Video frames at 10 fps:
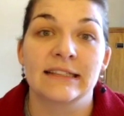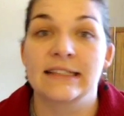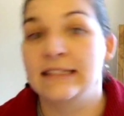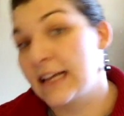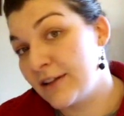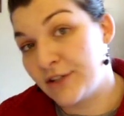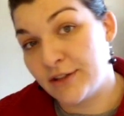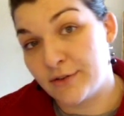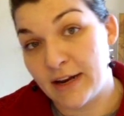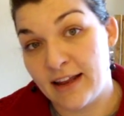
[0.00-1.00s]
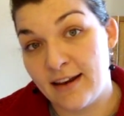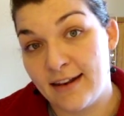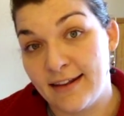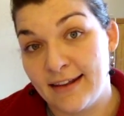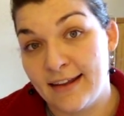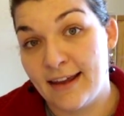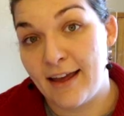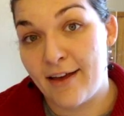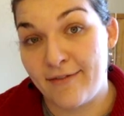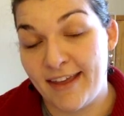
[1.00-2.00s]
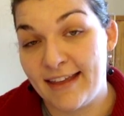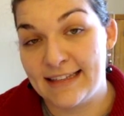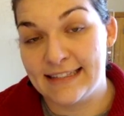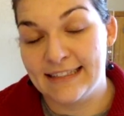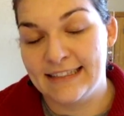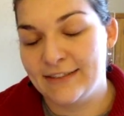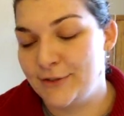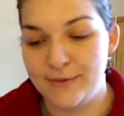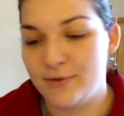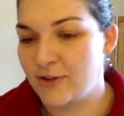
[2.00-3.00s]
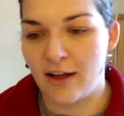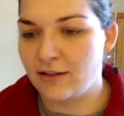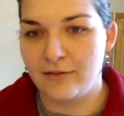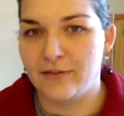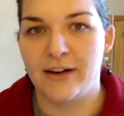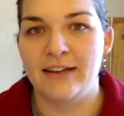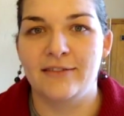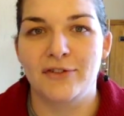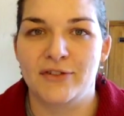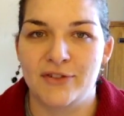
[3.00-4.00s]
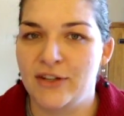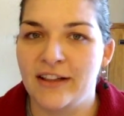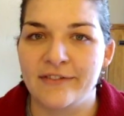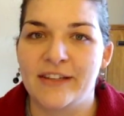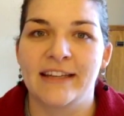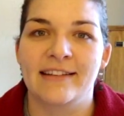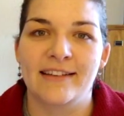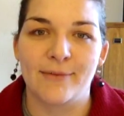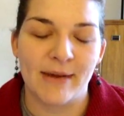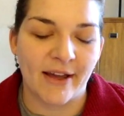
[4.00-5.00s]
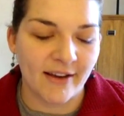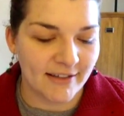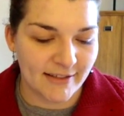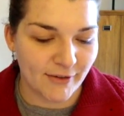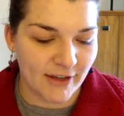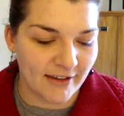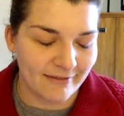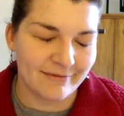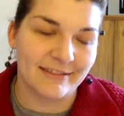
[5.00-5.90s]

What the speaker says: discussion thread of it, she was all over it and just, she loved it. And oh my god, he's so cute.